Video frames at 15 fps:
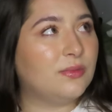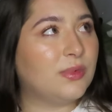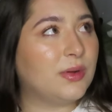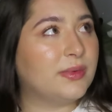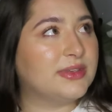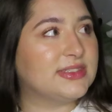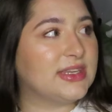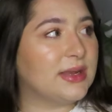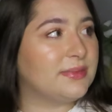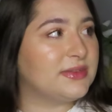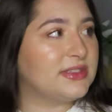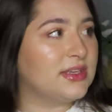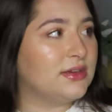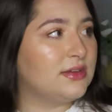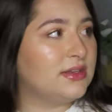
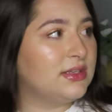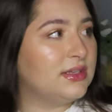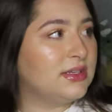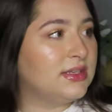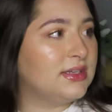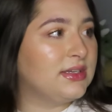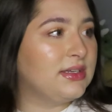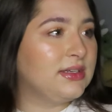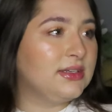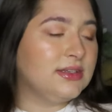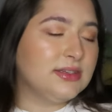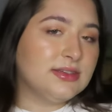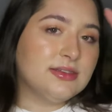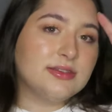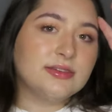episode
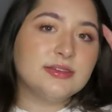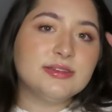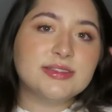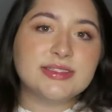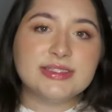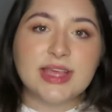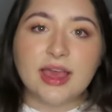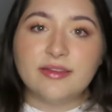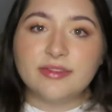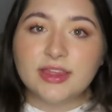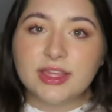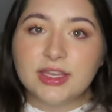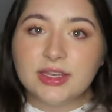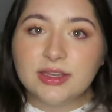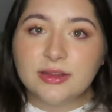
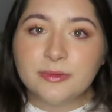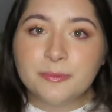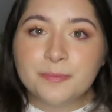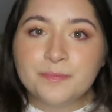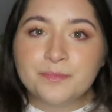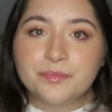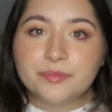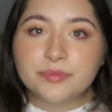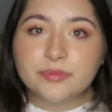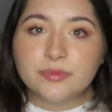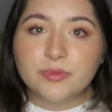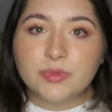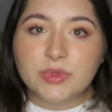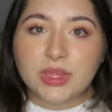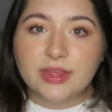7?
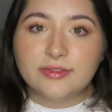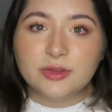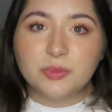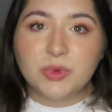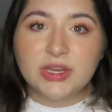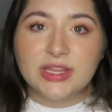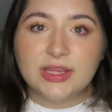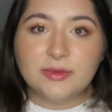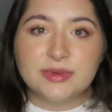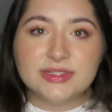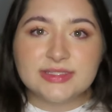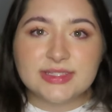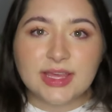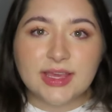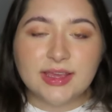Even when he
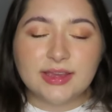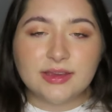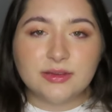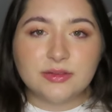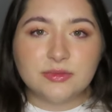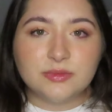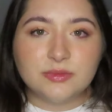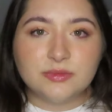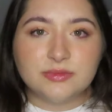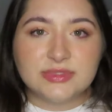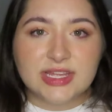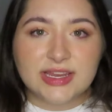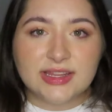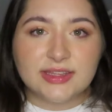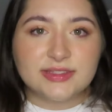was, like,
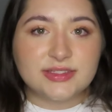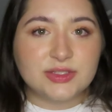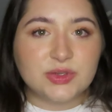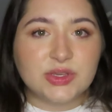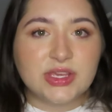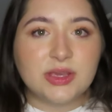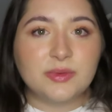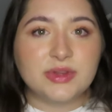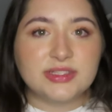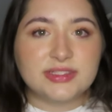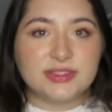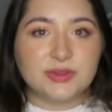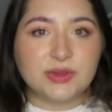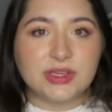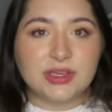dating Suki, when
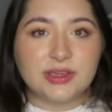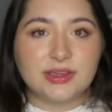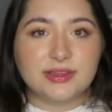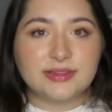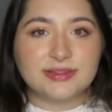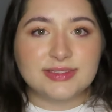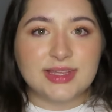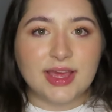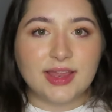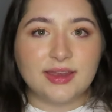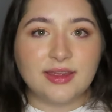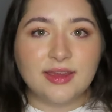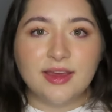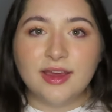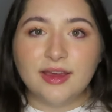Suki
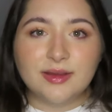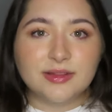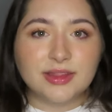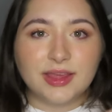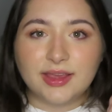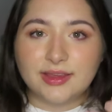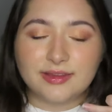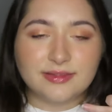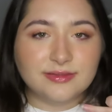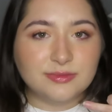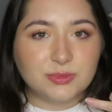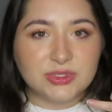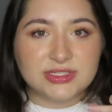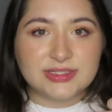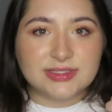said, like,
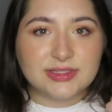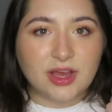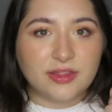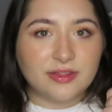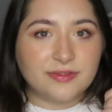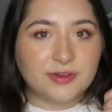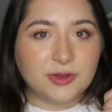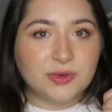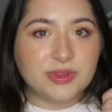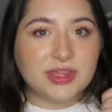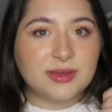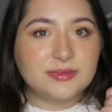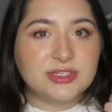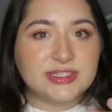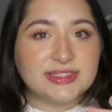was on the phone with
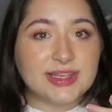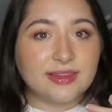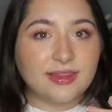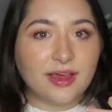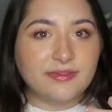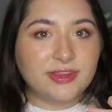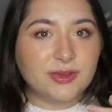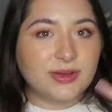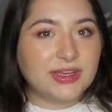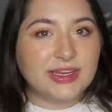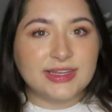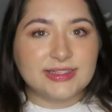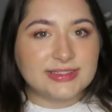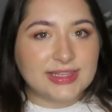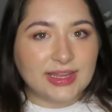him, she said, love you, and he
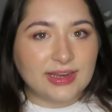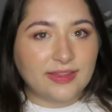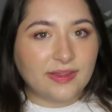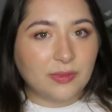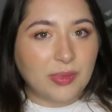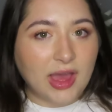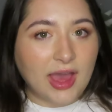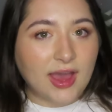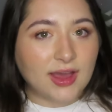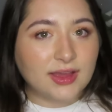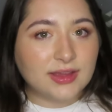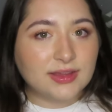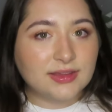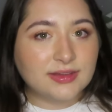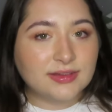didn't say anything
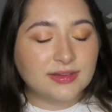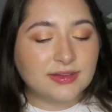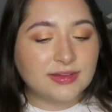back.